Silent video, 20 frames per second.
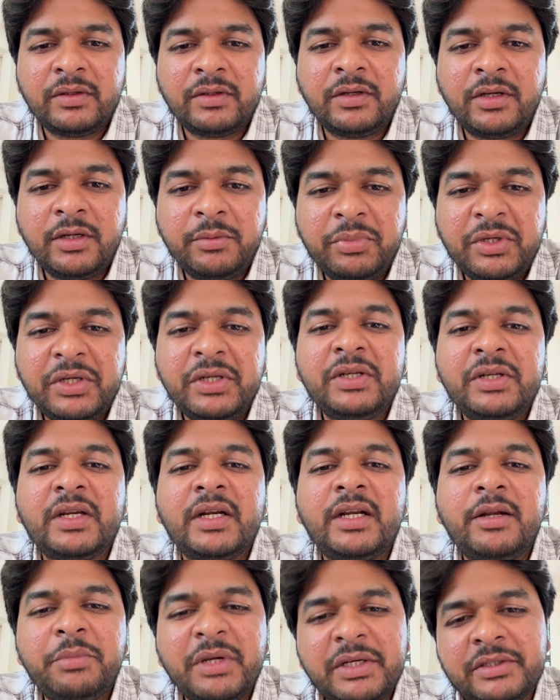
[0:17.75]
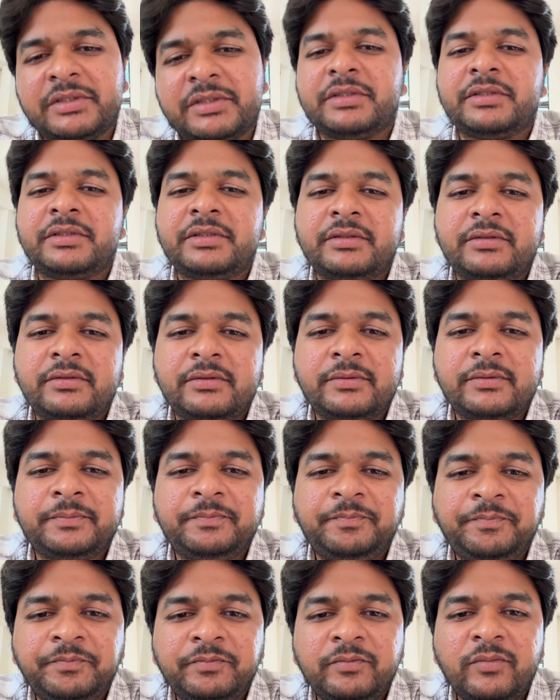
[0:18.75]
a repeated basis.
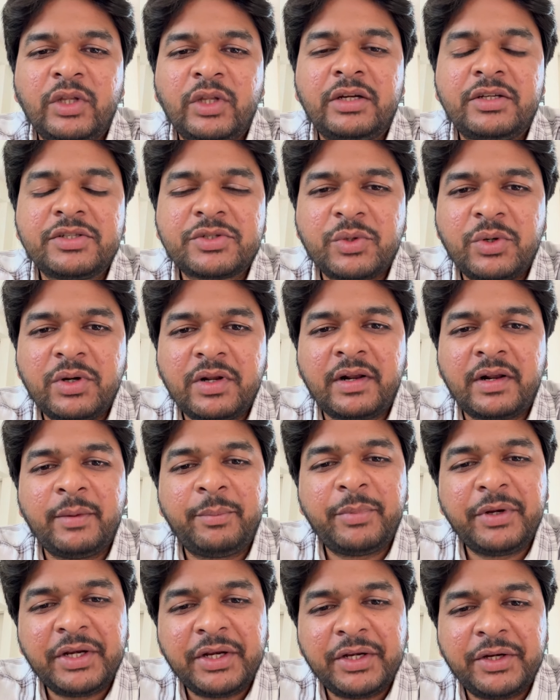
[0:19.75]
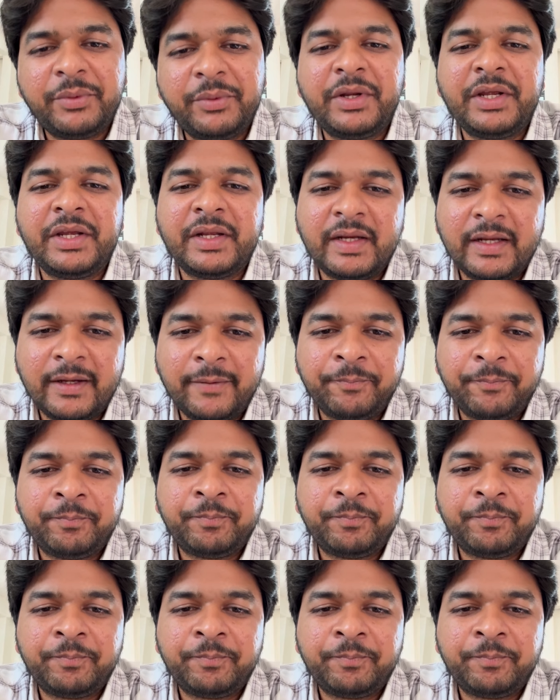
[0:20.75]
That is called repetitive DNA.